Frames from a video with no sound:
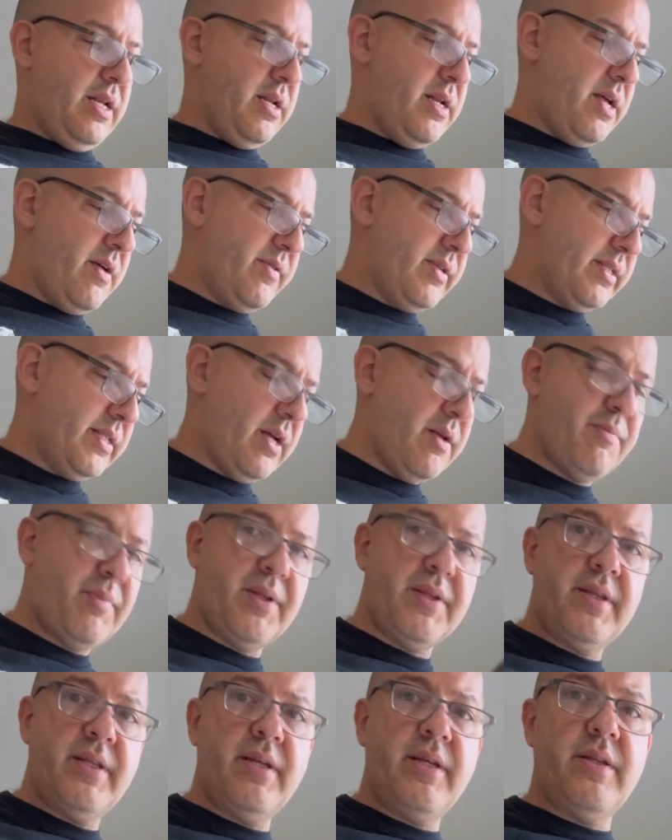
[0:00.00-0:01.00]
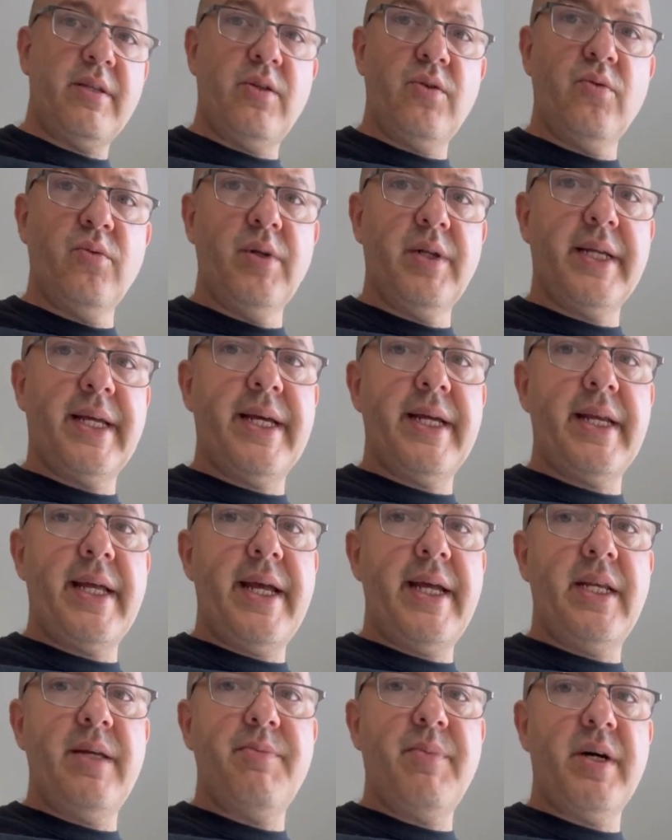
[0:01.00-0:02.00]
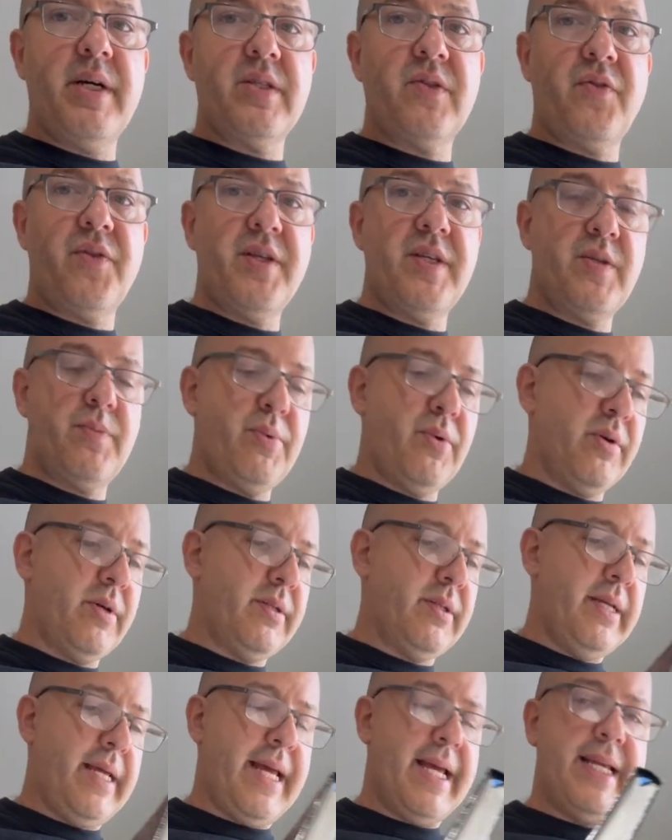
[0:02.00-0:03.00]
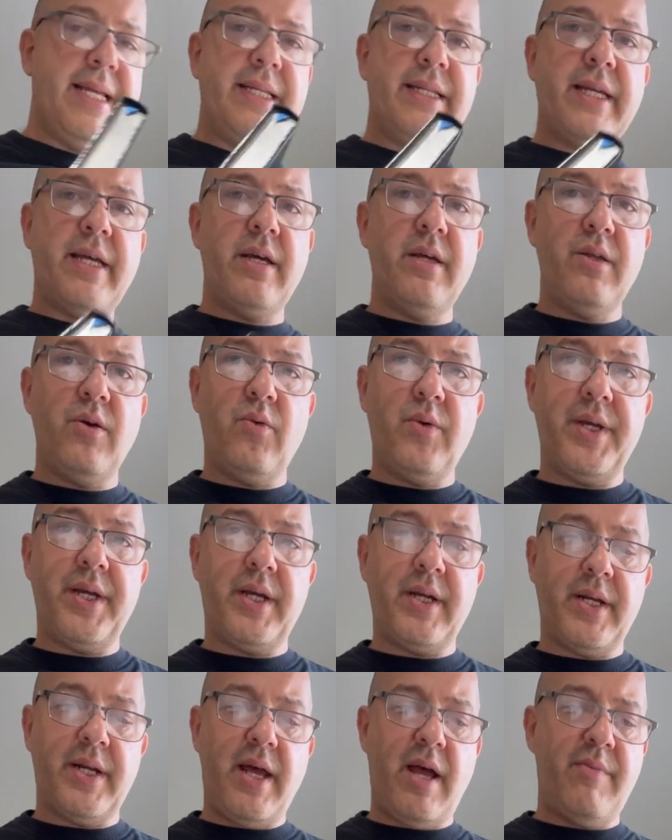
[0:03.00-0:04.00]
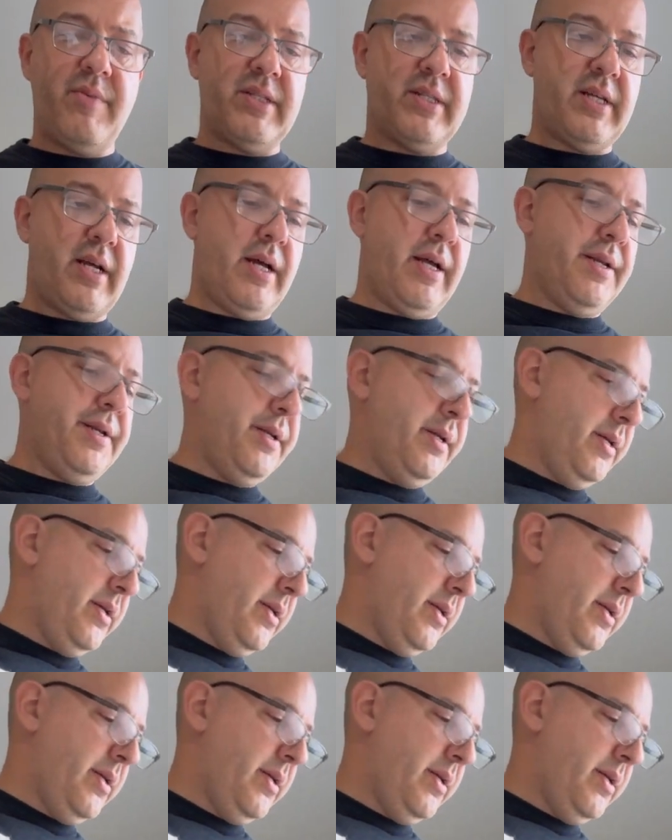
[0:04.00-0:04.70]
on Amazon, but you will get 80 bucks for this book any day of the week on Amazon.